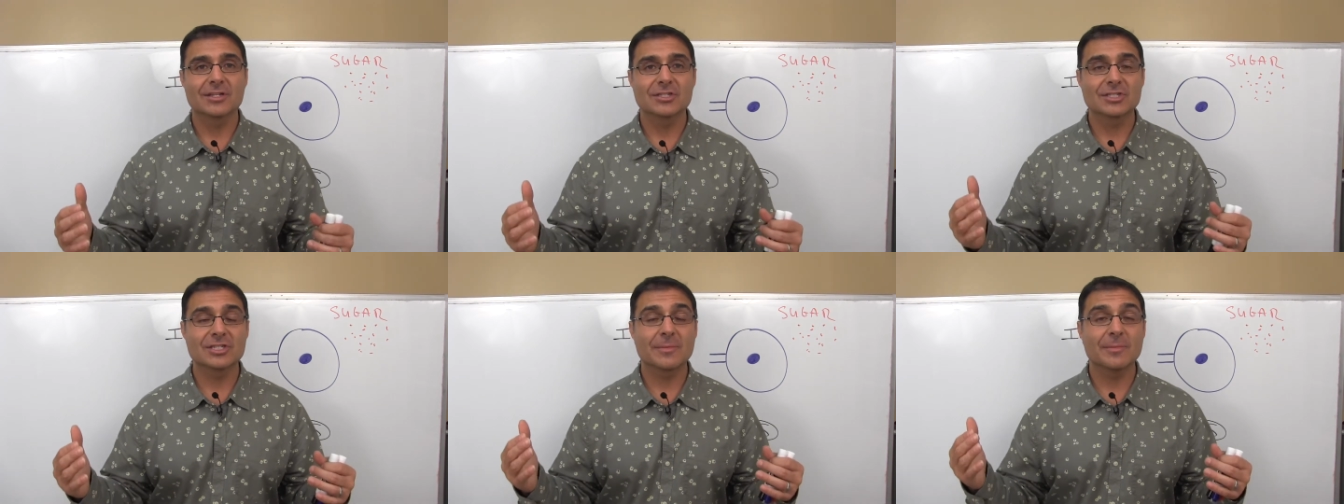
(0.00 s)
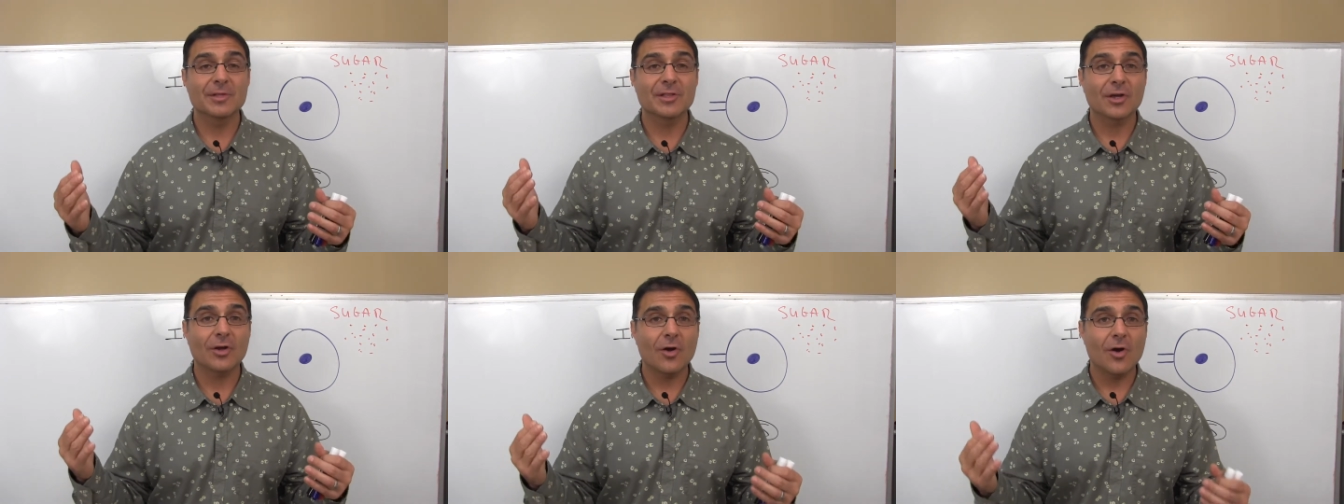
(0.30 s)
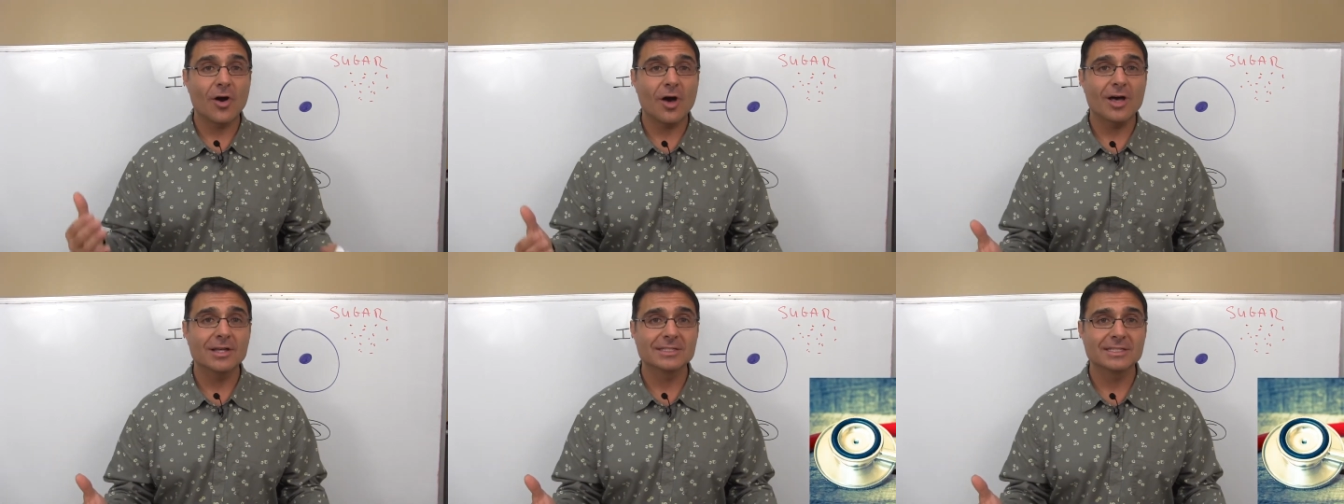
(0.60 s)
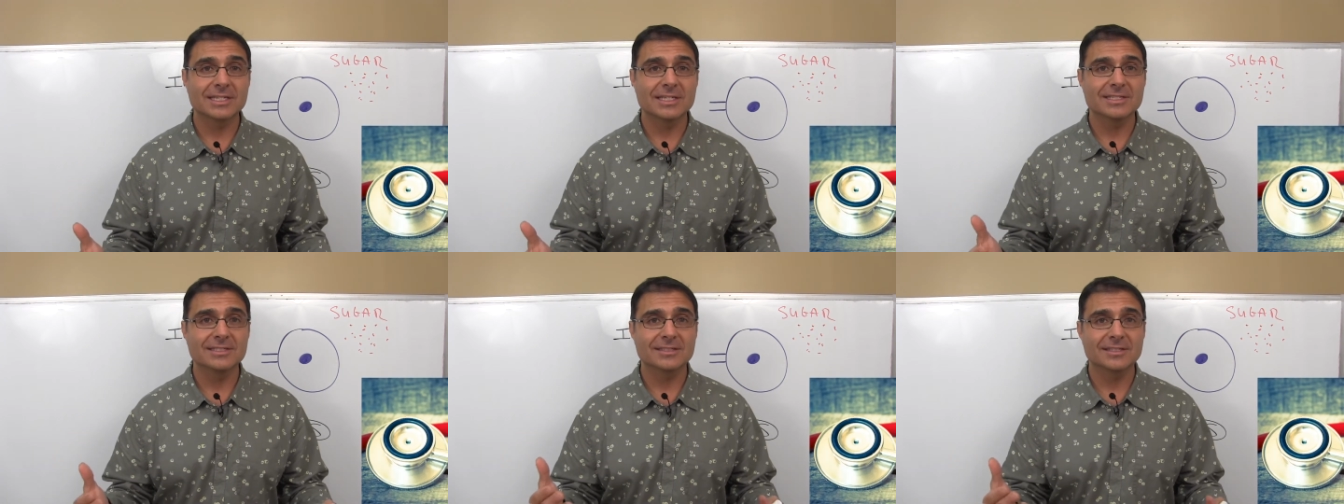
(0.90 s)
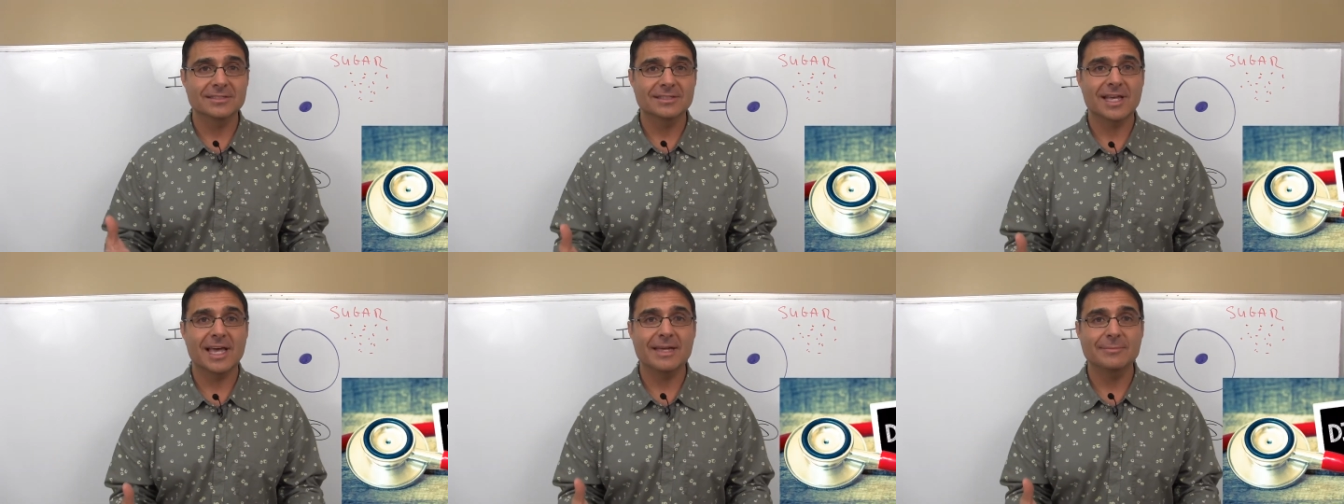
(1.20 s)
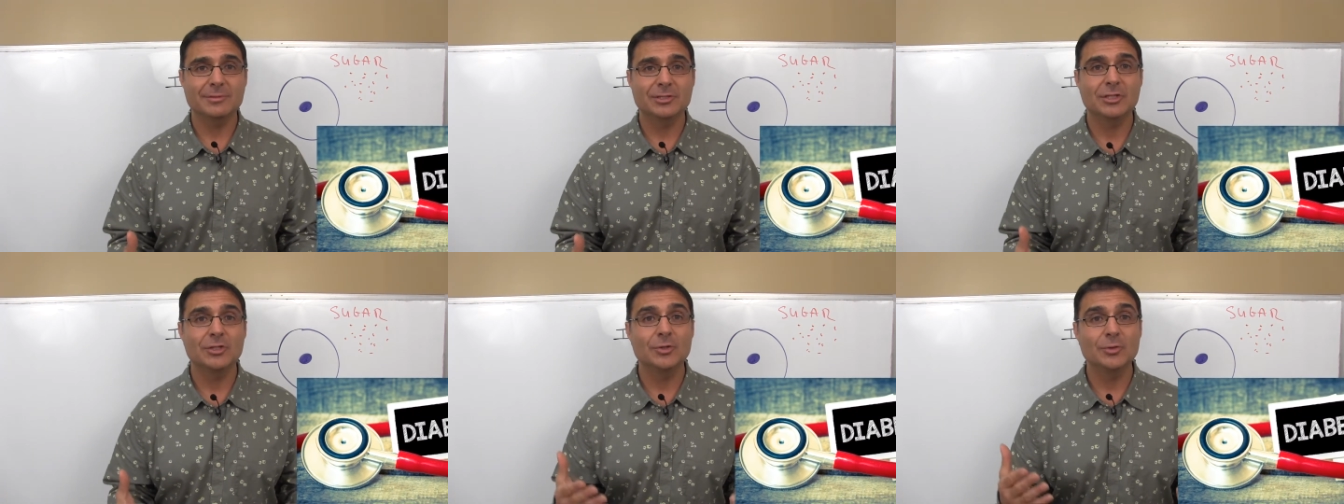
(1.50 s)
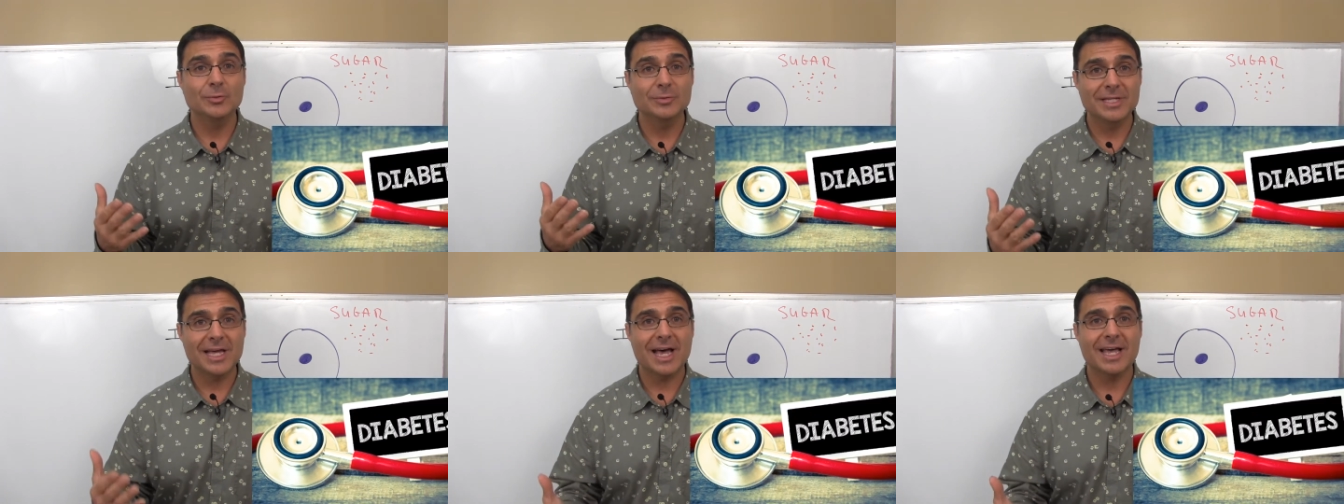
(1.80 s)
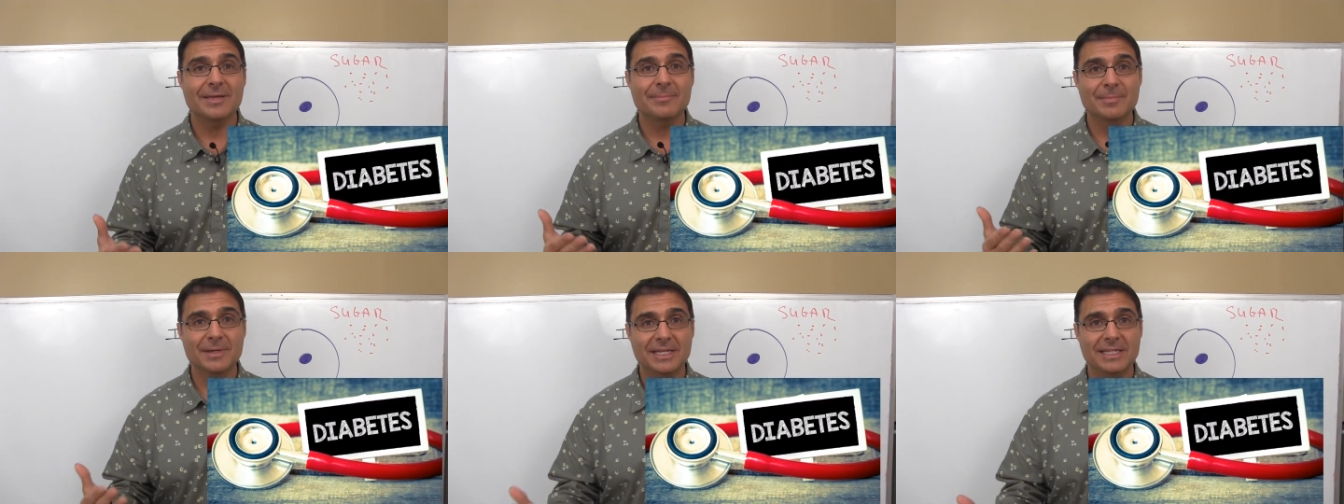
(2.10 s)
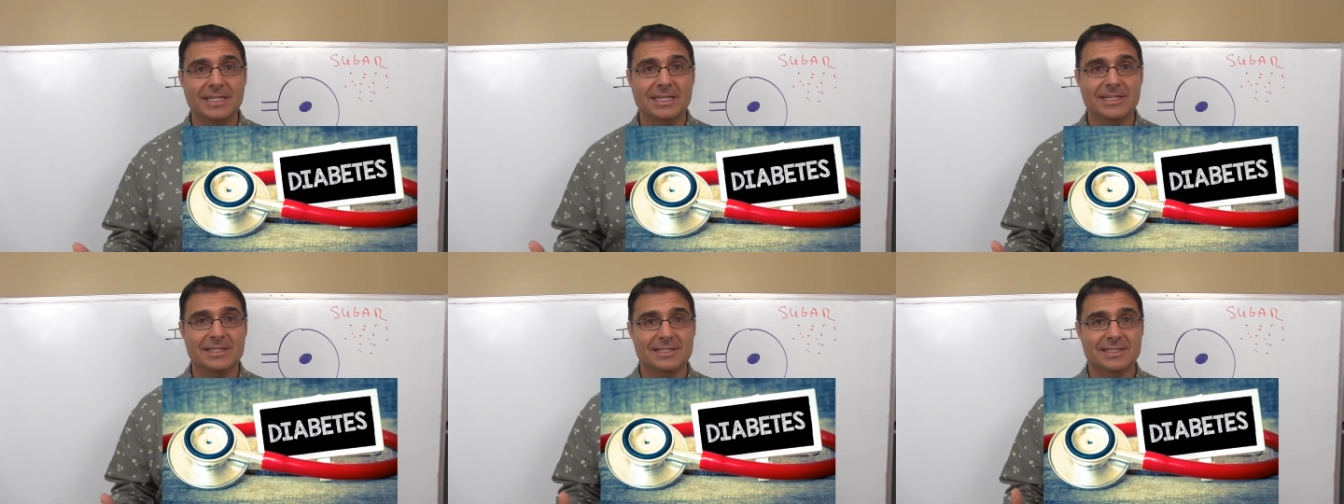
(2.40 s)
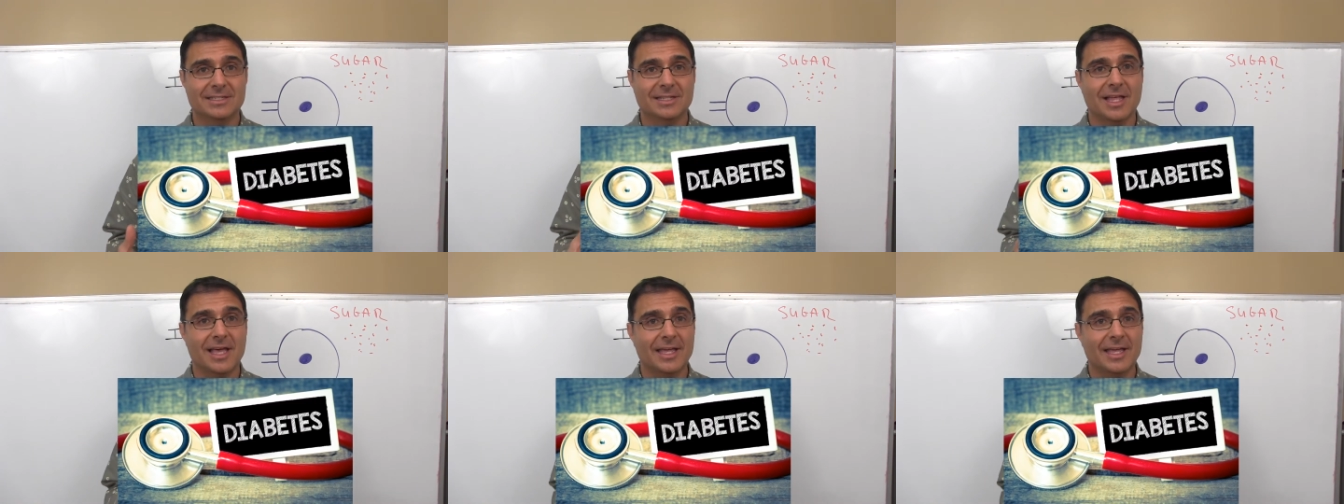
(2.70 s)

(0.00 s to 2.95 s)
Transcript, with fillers: some of the causes to type 2 diabetes.